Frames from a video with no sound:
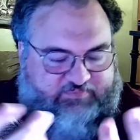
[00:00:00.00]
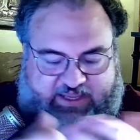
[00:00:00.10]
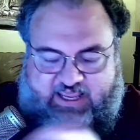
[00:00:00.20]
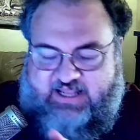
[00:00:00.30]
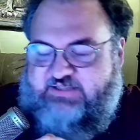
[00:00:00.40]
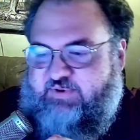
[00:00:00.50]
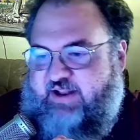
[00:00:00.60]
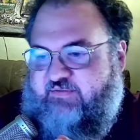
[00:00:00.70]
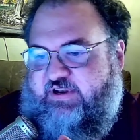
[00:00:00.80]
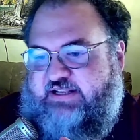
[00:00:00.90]
kids,
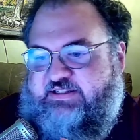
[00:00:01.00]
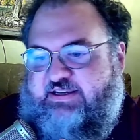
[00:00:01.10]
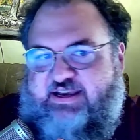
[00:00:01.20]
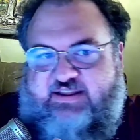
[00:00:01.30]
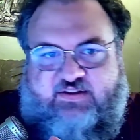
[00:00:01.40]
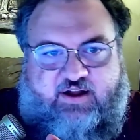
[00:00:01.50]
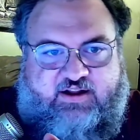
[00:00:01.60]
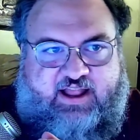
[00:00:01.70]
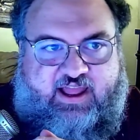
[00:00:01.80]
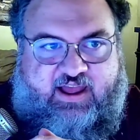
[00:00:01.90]
whatever it is. They're not
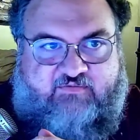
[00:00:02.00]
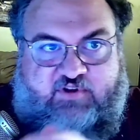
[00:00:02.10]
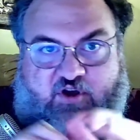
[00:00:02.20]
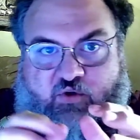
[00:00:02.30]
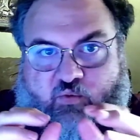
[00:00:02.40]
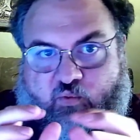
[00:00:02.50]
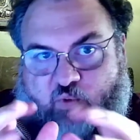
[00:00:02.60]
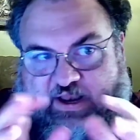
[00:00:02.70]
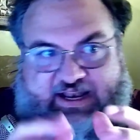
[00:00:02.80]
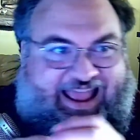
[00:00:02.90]
going to have
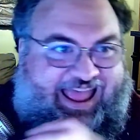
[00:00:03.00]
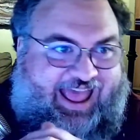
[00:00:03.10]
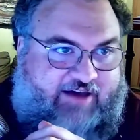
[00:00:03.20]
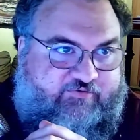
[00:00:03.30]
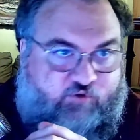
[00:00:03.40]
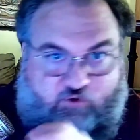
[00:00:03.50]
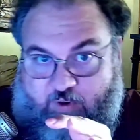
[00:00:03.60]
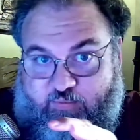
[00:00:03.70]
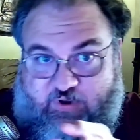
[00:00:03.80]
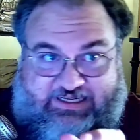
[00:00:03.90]
1.5 or
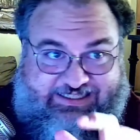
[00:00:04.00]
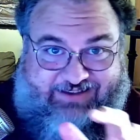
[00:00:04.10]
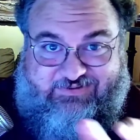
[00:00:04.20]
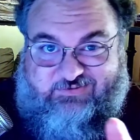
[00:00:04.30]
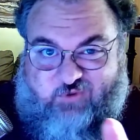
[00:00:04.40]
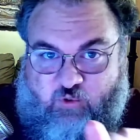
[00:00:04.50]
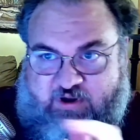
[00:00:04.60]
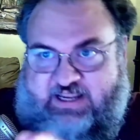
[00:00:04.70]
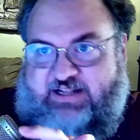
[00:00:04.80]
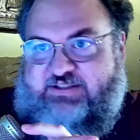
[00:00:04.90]
1.74
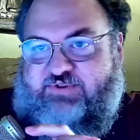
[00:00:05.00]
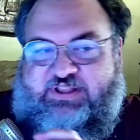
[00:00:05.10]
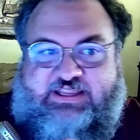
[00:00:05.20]
kids, right?